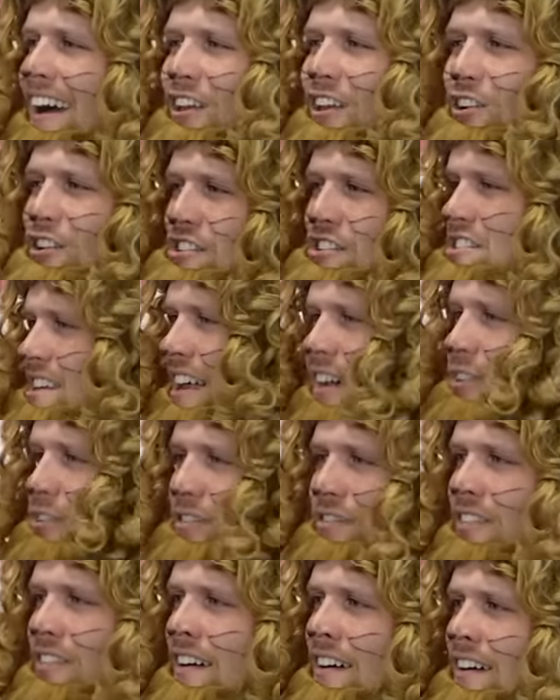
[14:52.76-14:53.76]

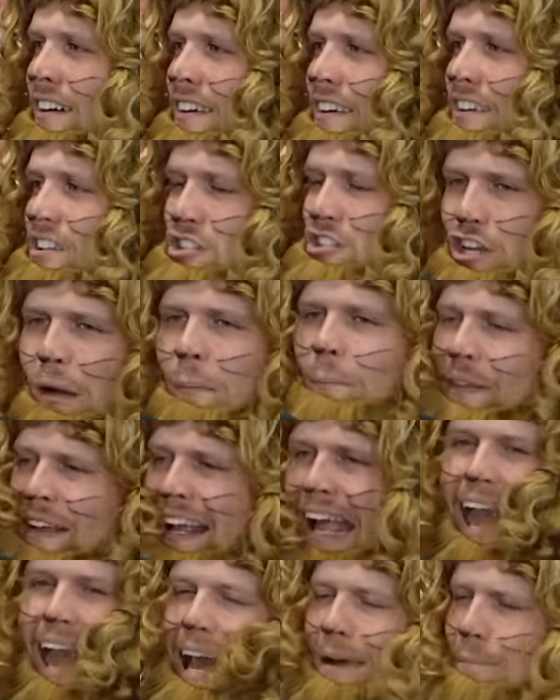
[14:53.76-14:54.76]
yourself. Something
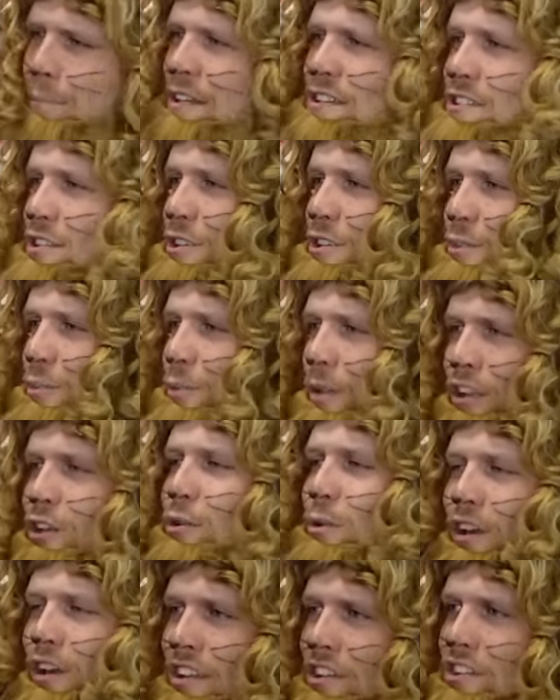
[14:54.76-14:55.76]
happened to you when you
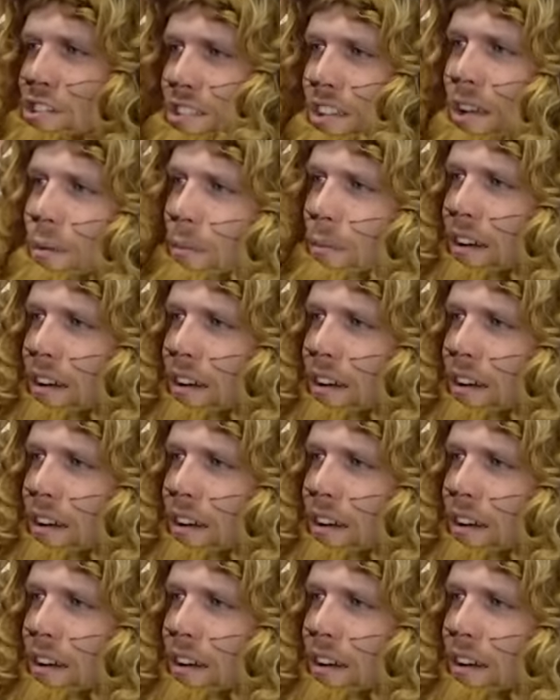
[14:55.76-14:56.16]
were in your slumber.